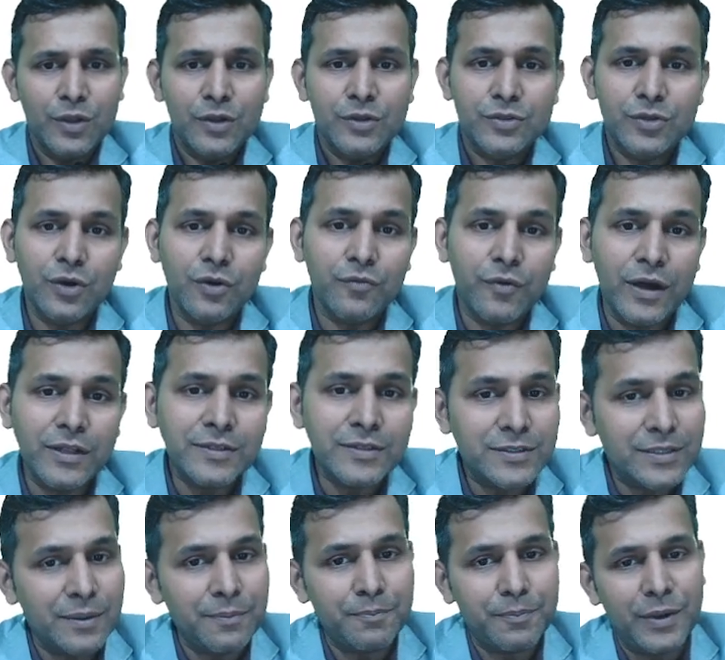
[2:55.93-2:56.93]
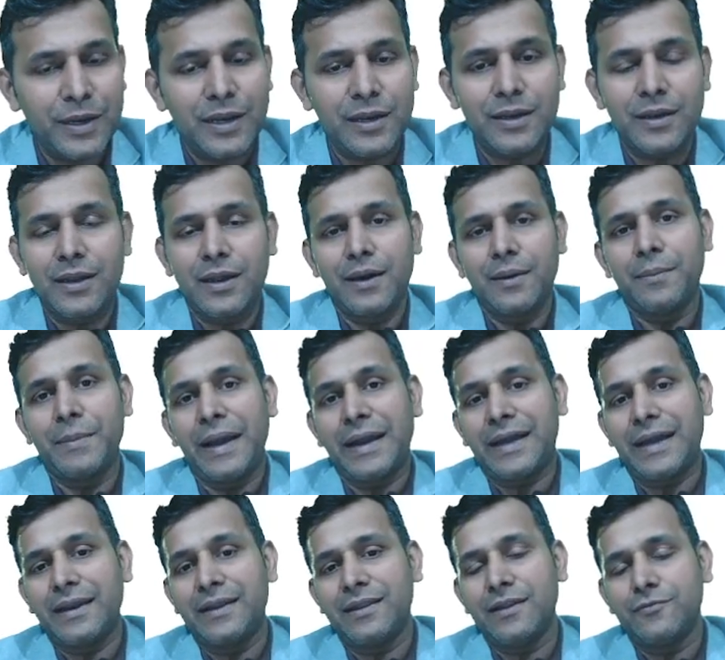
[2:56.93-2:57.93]
So one simple
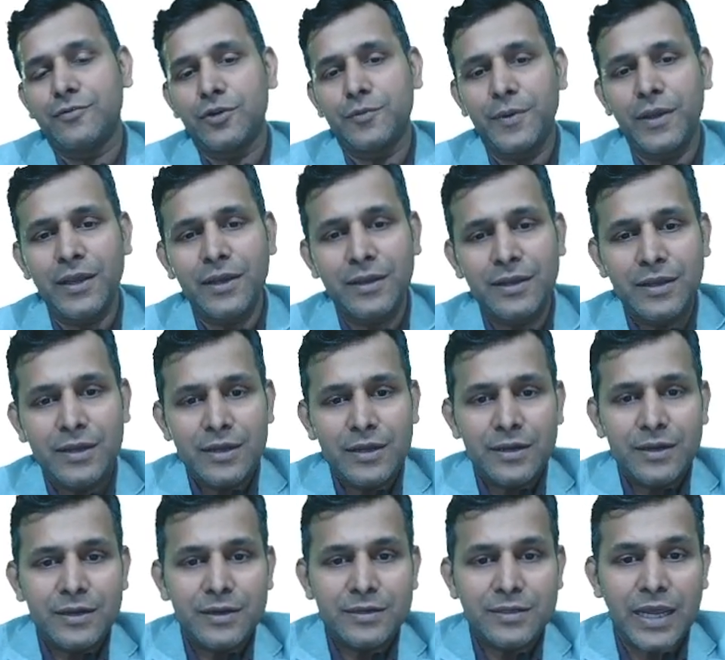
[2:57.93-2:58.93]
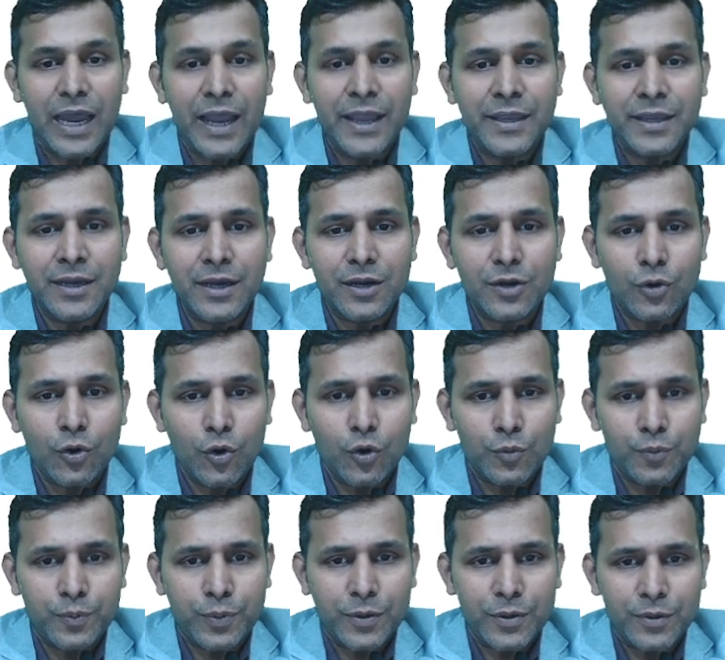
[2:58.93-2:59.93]
mechanism would be tying a
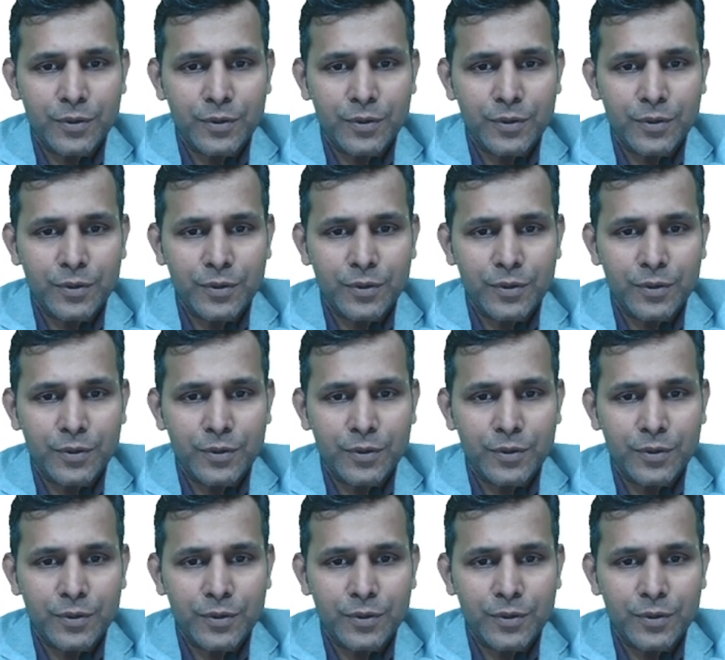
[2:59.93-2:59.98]
rope